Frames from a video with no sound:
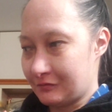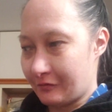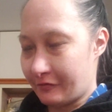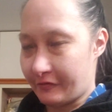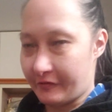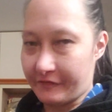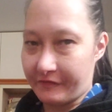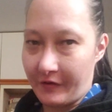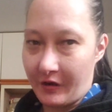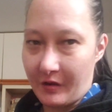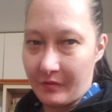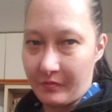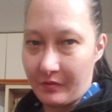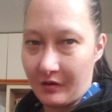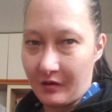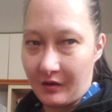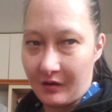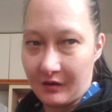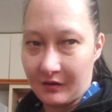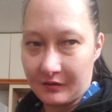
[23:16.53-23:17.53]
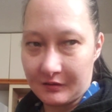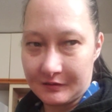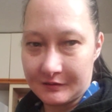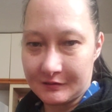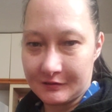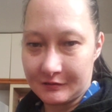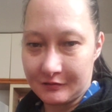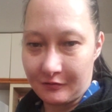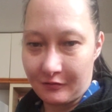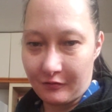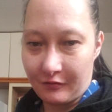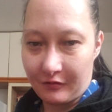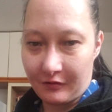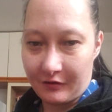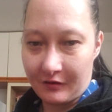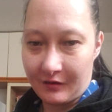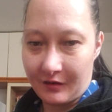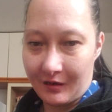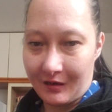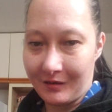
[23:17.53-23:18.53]
for 5 bucks,
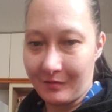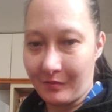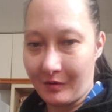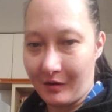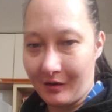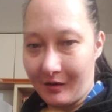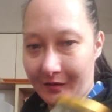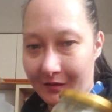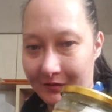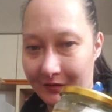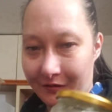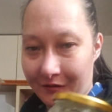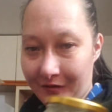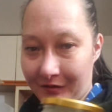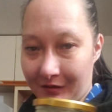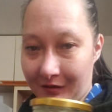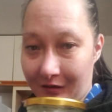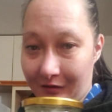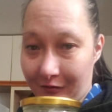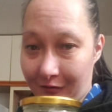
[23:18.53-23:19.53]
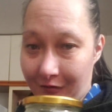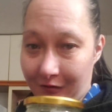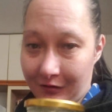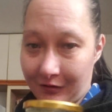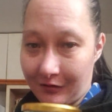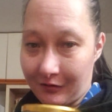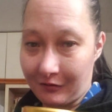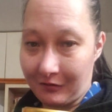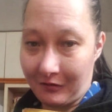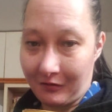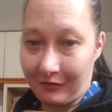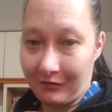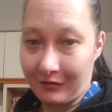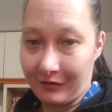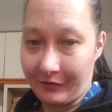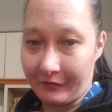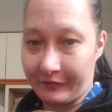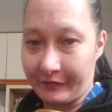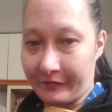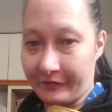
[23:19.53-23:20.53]
or I buy a thing of coconut
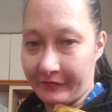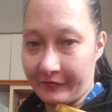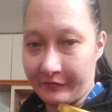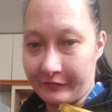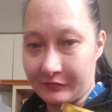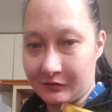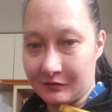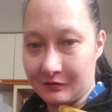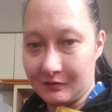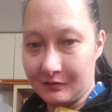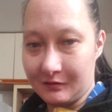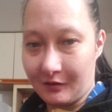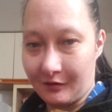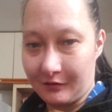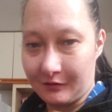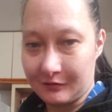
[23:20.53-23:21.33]
oil for $15,